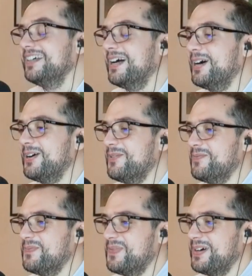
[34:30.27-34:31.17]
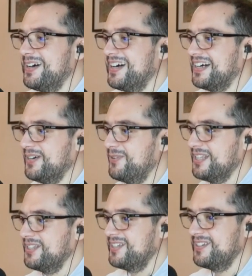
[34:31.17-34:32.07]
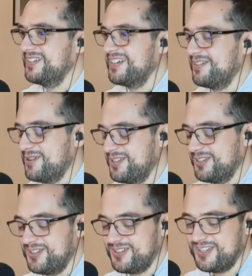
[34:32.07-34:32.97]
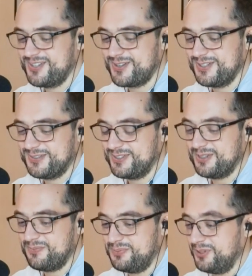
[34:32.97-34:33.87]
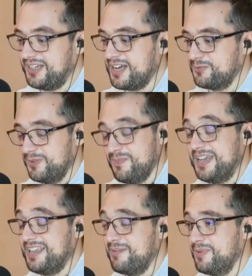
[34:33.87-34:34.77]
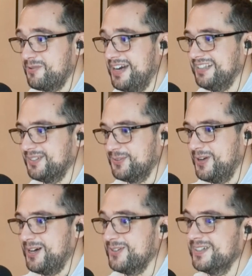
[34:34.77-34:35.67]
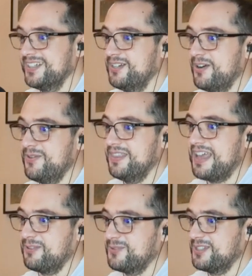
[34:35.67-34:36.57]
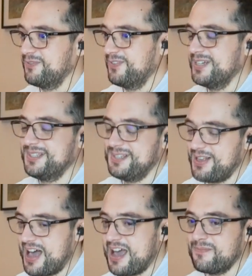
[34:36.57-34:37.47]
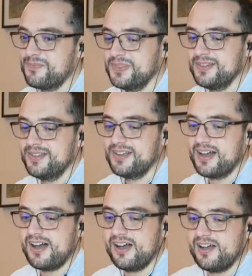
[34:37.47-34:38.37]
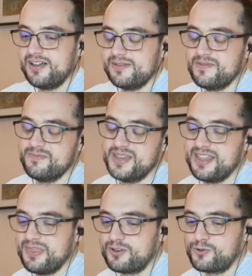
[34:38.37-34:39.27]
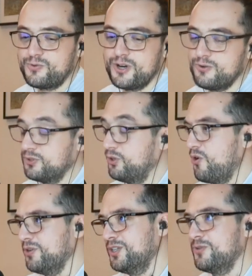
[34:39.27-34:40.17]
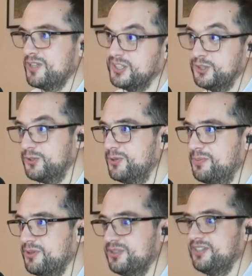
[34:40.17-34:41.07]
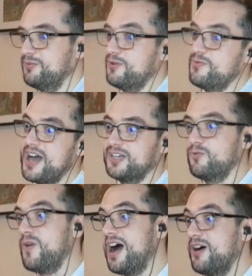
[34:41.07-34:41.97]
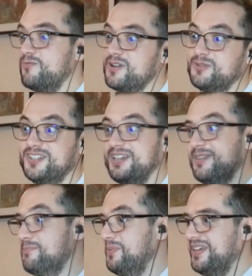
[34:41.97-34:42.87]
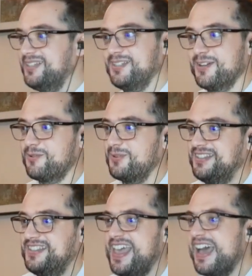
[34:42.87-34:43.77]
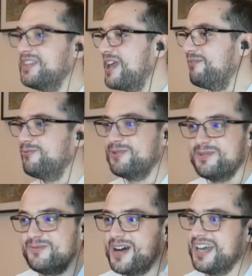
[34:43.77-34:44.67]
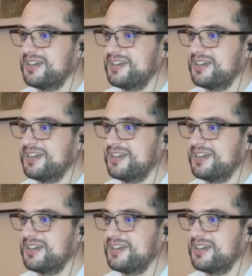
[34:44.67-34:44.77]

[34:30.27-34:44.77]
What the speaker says: But I went to do this sort of a podcast with Mayday Parade as well, you know, and that was the first time me and the crew would go into a tour bus and we're like, wow, we'll see the big secrets there, and everyone like